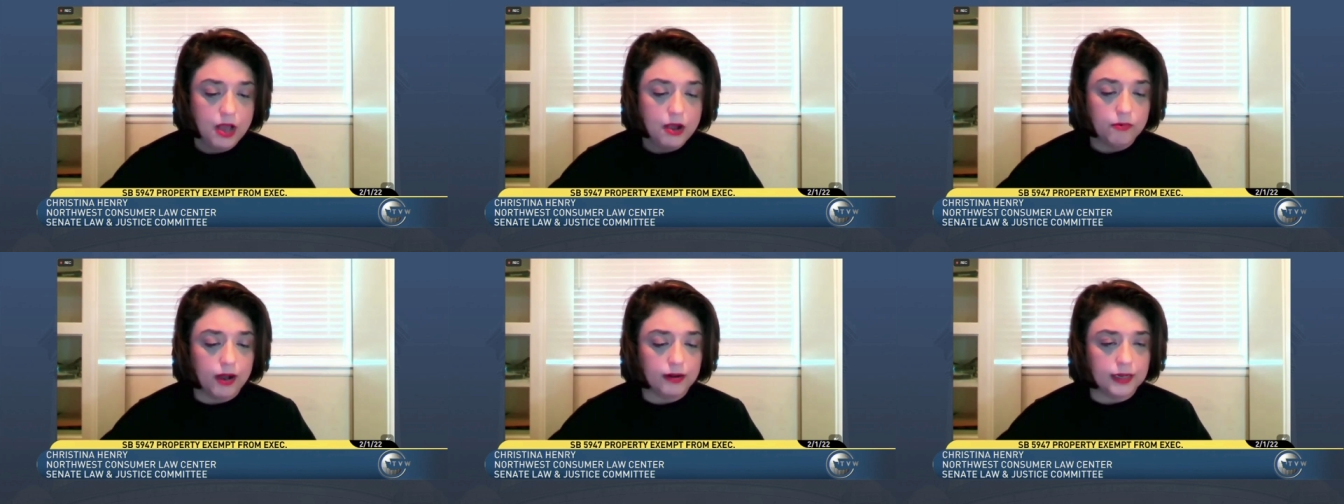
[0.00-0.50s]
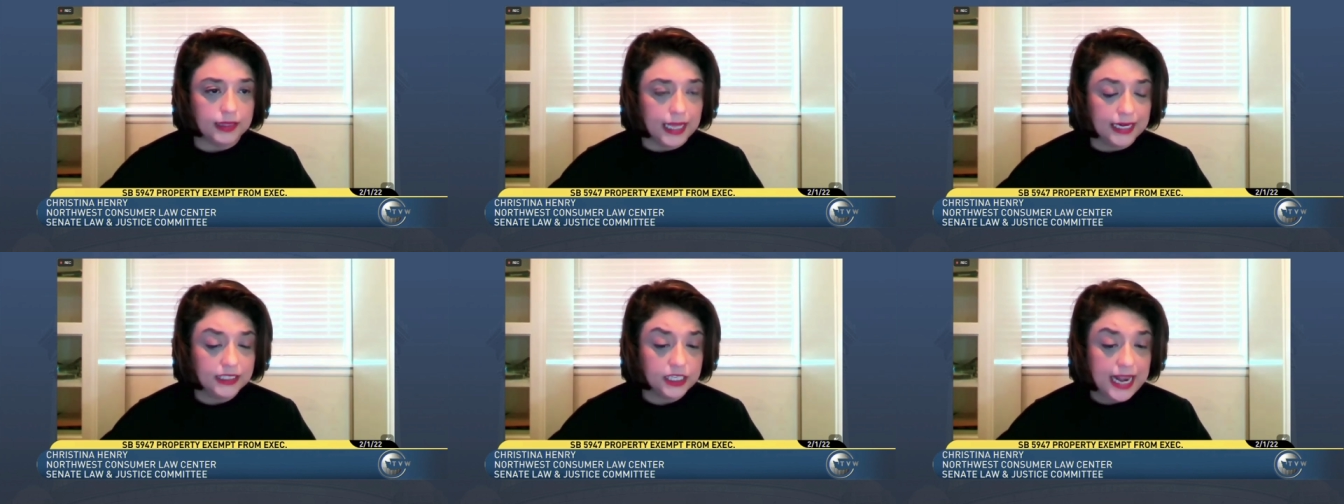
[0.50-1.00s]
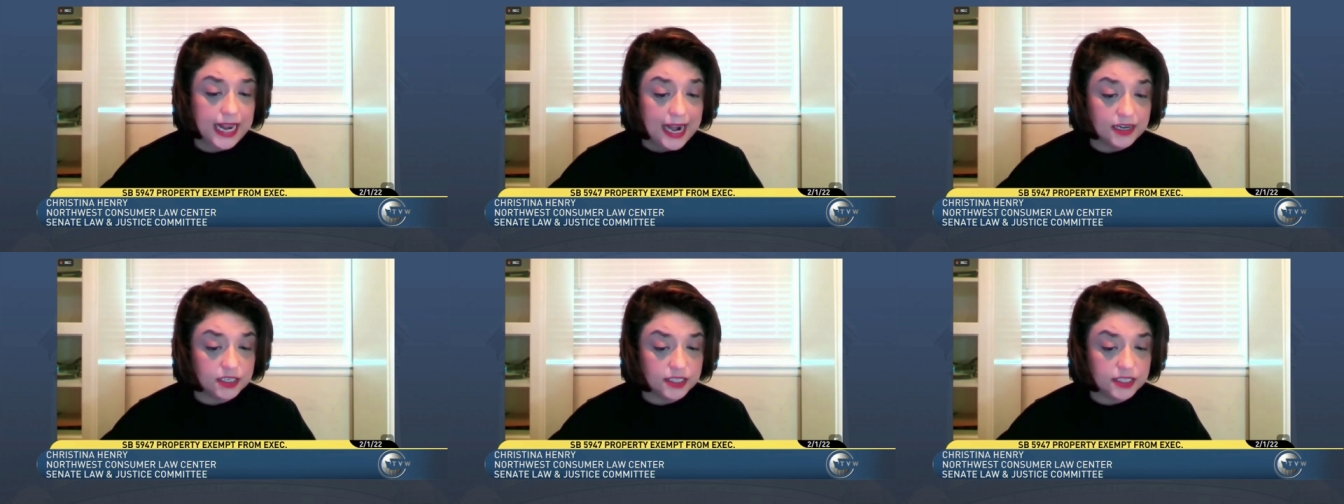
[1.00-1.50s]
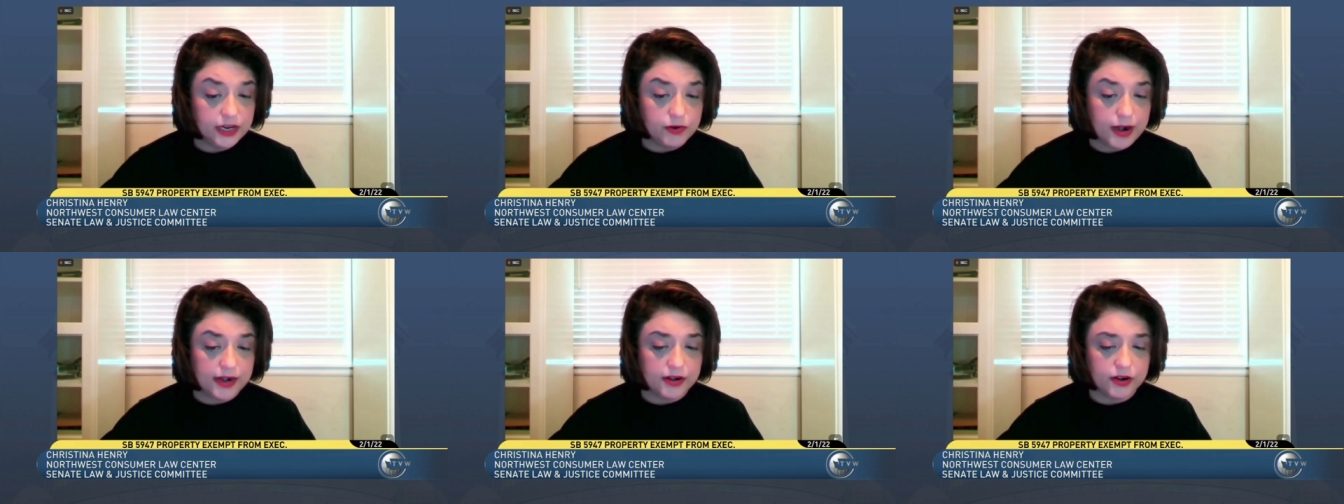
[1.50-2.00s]
while collection agency
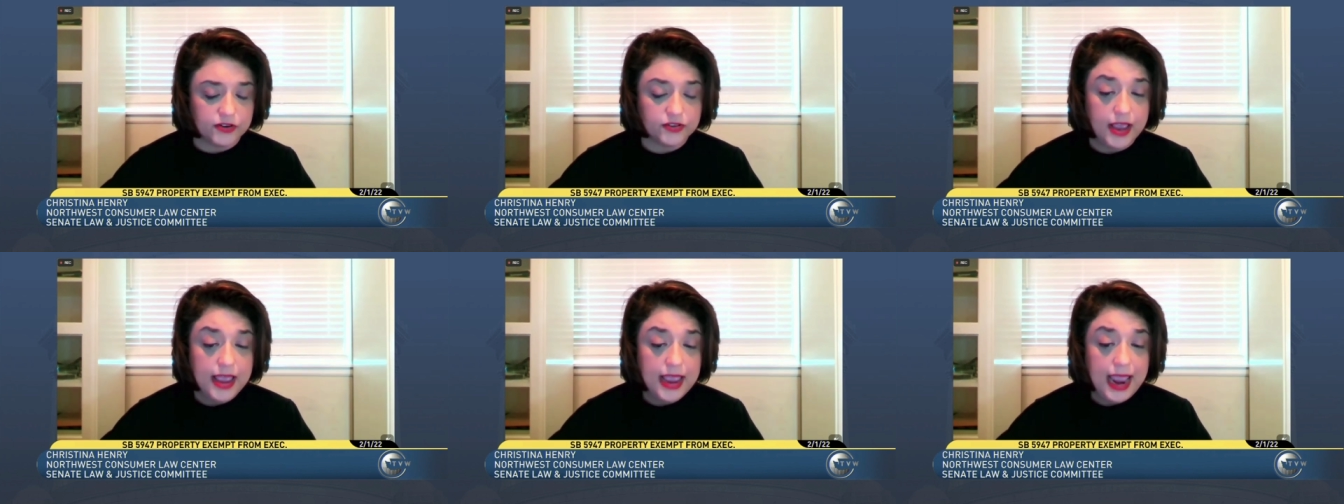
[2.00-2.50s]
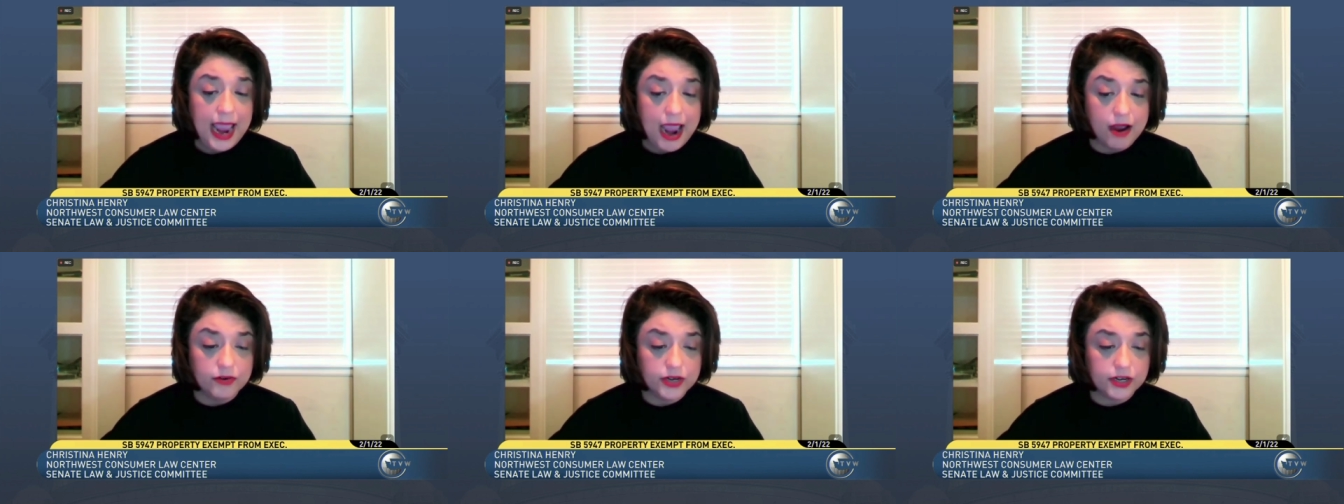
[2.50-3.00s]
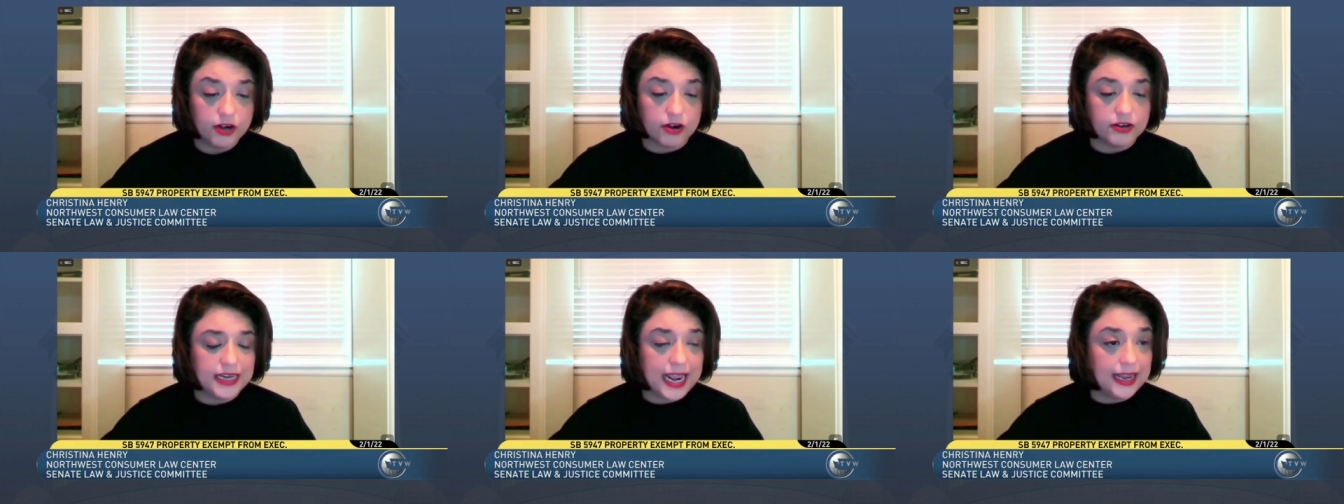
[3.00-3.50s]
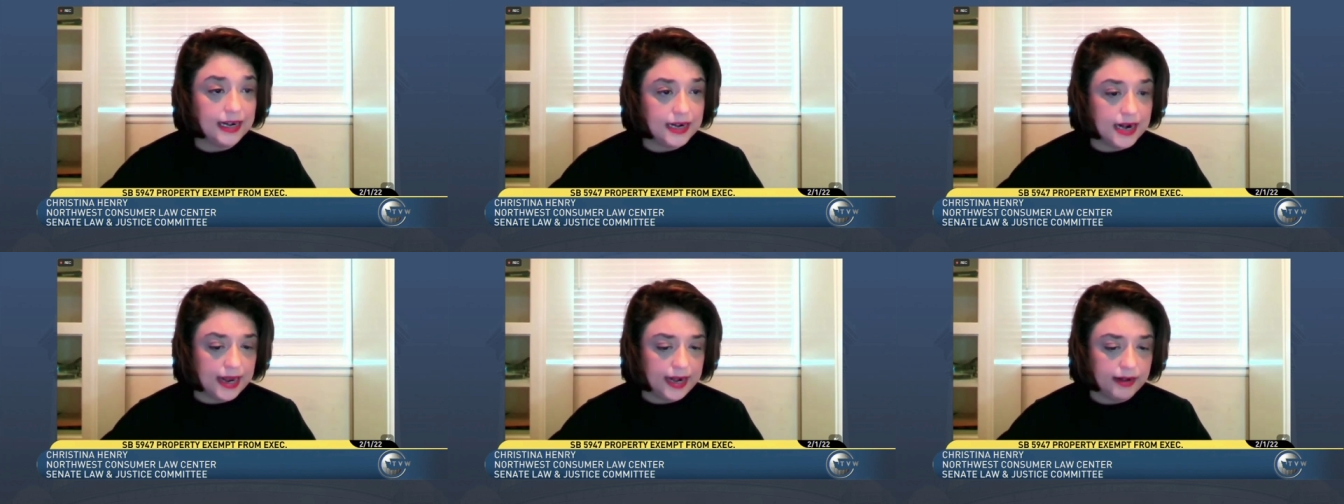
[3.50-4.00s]
creditors hounded her day and
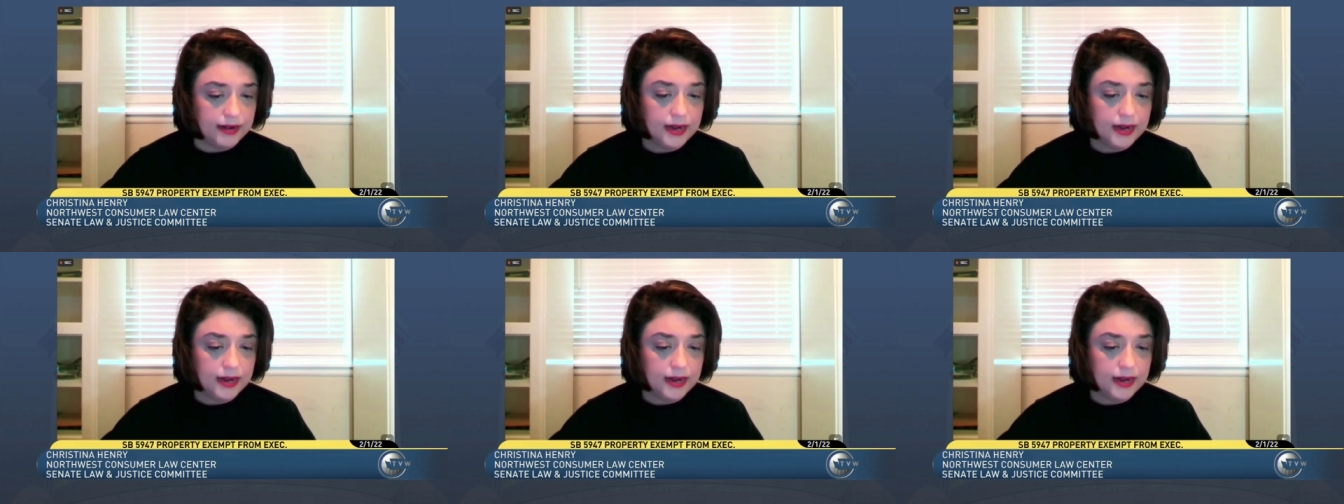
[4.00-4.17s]
night